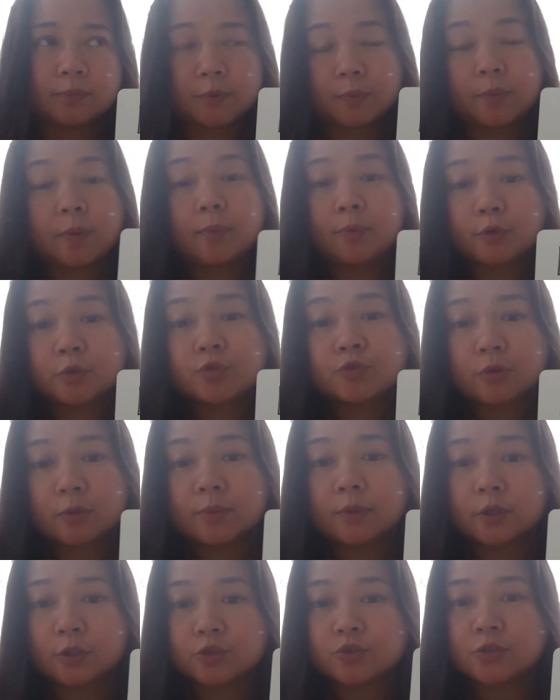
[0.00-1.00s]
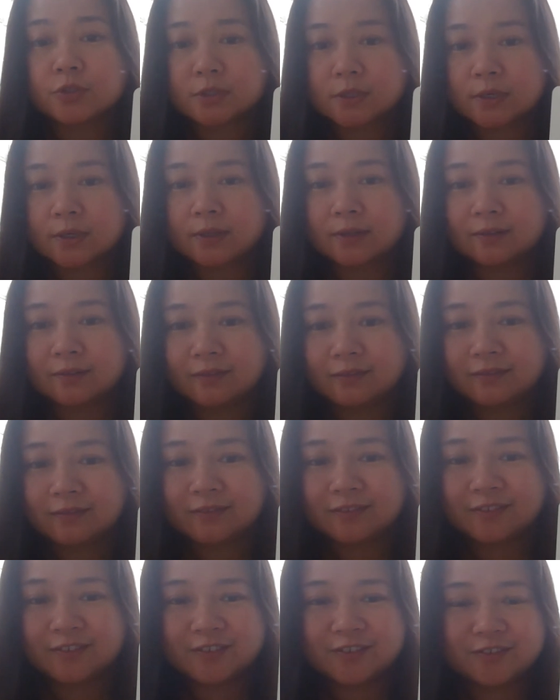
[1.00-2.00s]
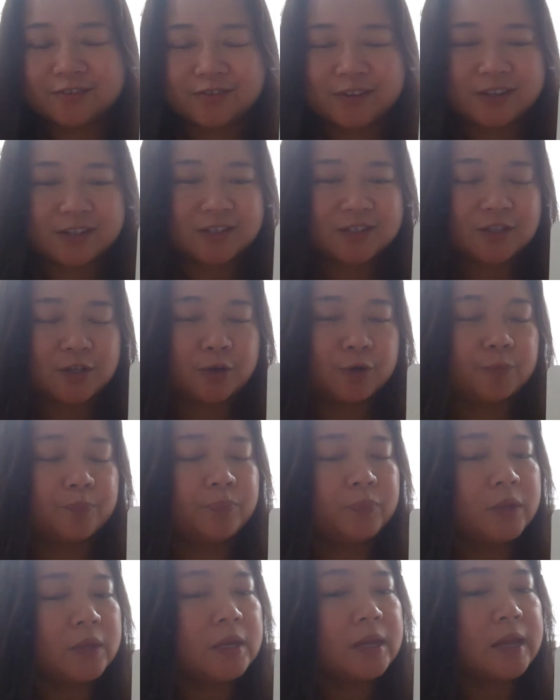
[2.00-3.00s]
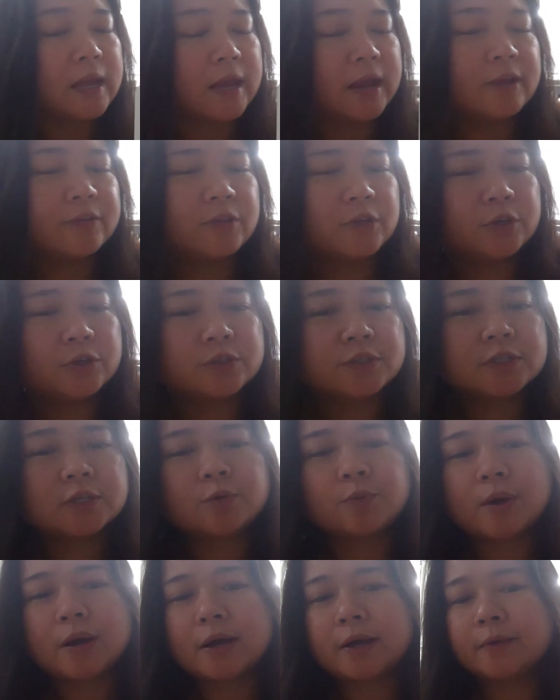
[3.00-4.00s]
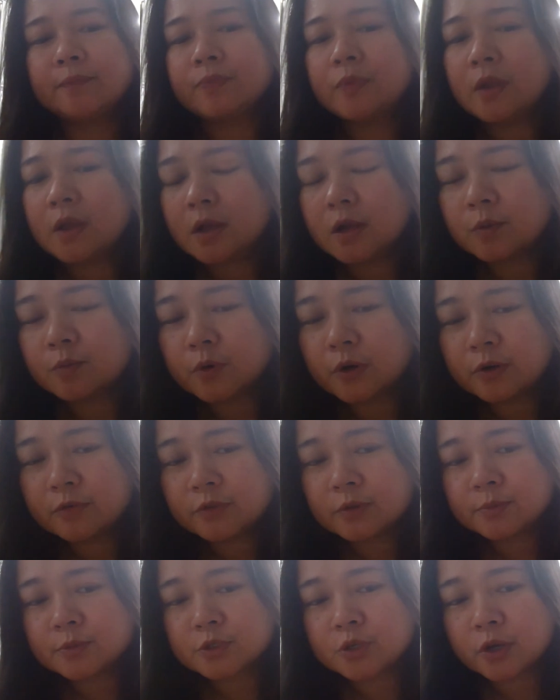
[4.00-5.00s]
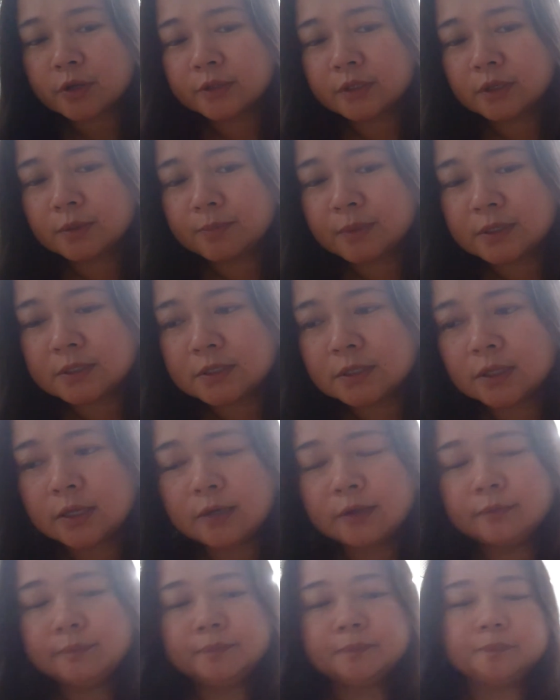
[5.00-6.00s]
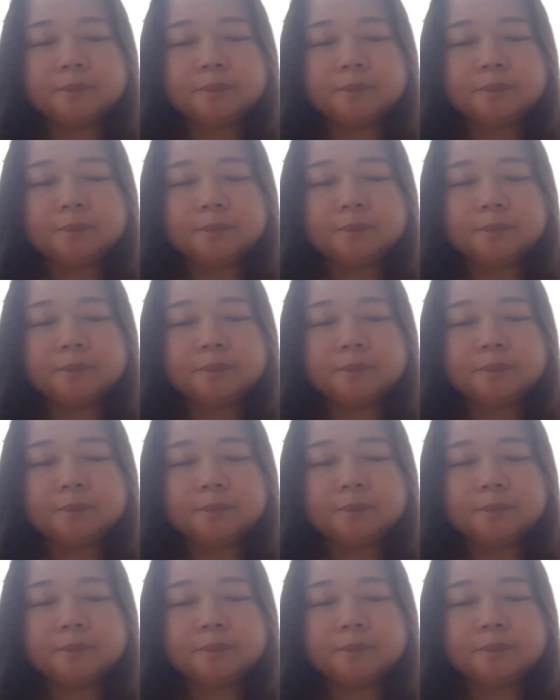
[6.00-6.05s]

people are extremely interested in, right? So, and I think you'll see why. And one of them is called the amygdala.